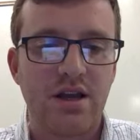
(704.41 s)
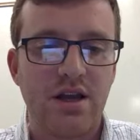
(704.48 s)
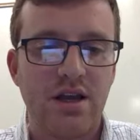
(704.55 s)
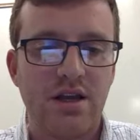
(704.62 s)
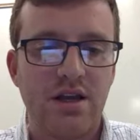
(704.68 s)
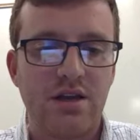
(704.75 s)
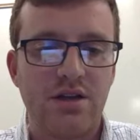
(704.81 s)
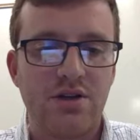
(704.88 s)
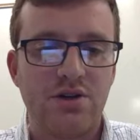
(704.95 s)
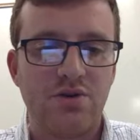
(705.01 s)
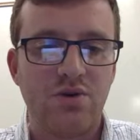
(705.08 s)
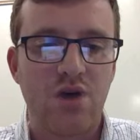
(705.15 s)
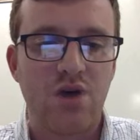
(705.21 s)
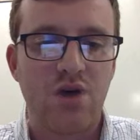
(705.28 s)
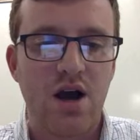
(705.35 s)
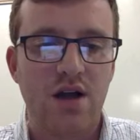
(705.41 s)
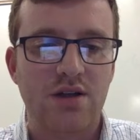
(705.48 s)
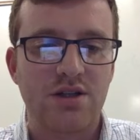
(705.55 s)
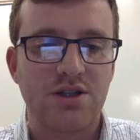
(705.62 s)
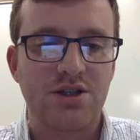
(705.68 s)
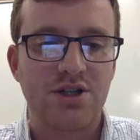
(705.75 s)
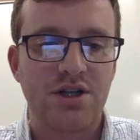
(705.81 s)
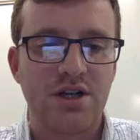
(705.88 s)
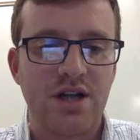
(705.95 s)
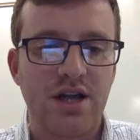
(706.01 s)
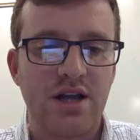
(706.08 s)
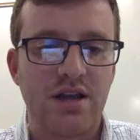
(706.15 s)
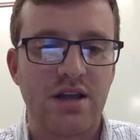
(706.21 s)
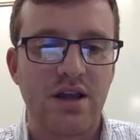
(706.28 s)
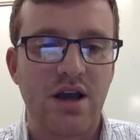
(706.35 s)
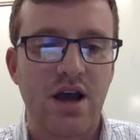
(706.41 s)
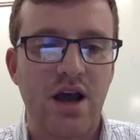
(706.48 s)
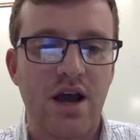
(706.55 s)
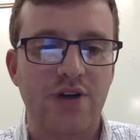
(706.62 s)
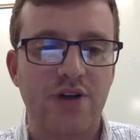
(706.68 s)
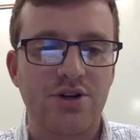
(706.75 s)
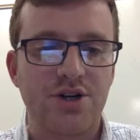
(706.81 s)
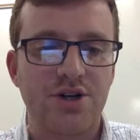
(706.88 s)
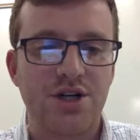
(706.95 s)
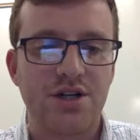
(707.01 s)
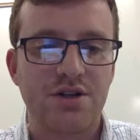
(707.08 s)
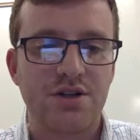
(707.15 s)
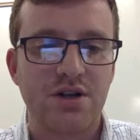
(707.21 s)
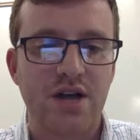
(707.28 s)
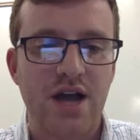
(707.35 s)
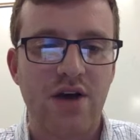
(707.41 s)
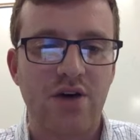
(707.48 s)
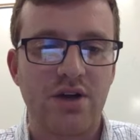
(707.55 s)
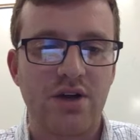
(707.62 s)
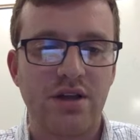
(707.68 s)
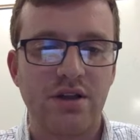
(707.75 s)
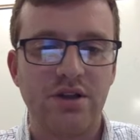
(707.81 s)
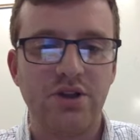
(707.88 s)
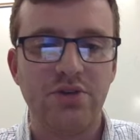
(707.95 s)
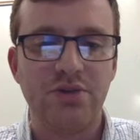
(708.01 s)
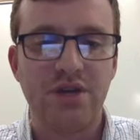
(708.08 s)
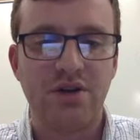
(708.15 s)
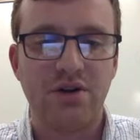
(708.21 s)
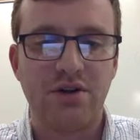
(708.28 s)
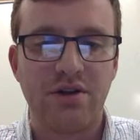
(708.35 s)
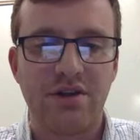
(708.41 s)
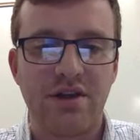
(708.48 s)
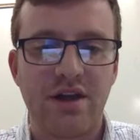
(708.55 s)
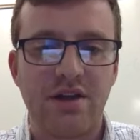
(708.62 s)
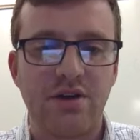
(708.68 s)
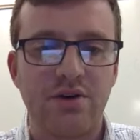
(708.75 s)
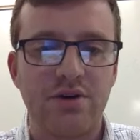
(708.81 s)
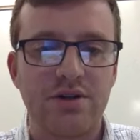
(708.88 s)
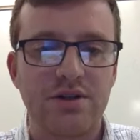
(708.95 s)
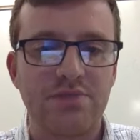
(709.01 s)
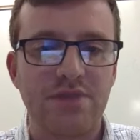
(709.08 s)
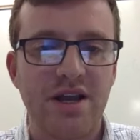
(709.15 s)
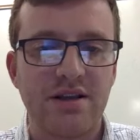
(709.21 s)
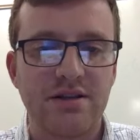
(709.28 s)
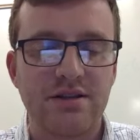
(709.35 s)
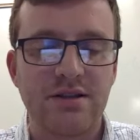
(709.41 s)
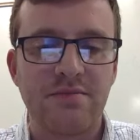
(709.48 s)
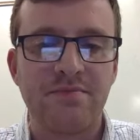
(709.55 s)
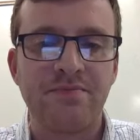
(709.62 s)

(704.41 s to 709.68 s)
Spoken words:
into oxygen, and the hydrogens are now in the lumen, or the thylakoid space.